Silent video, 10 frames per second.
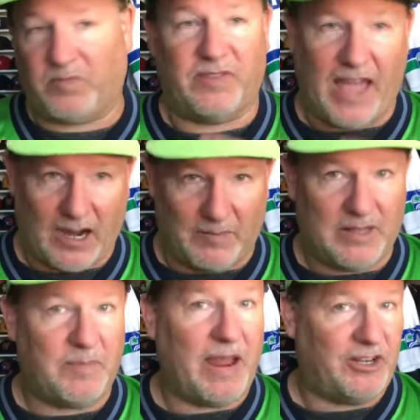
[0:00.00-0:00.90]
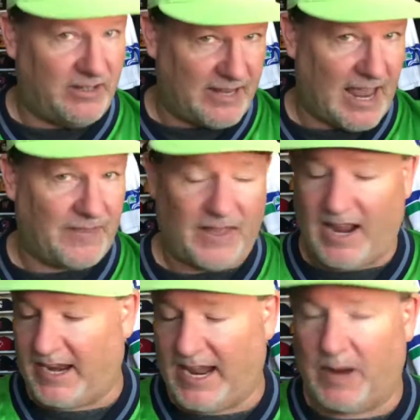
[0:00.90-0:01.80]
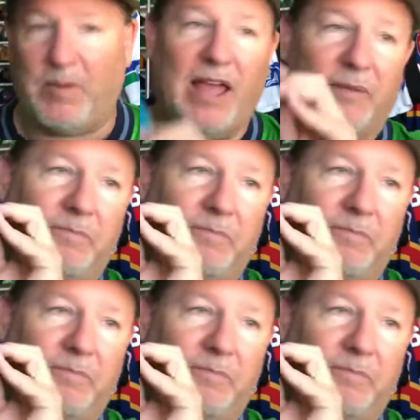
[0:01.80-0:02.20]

That'll be the Patriots hat that I get. But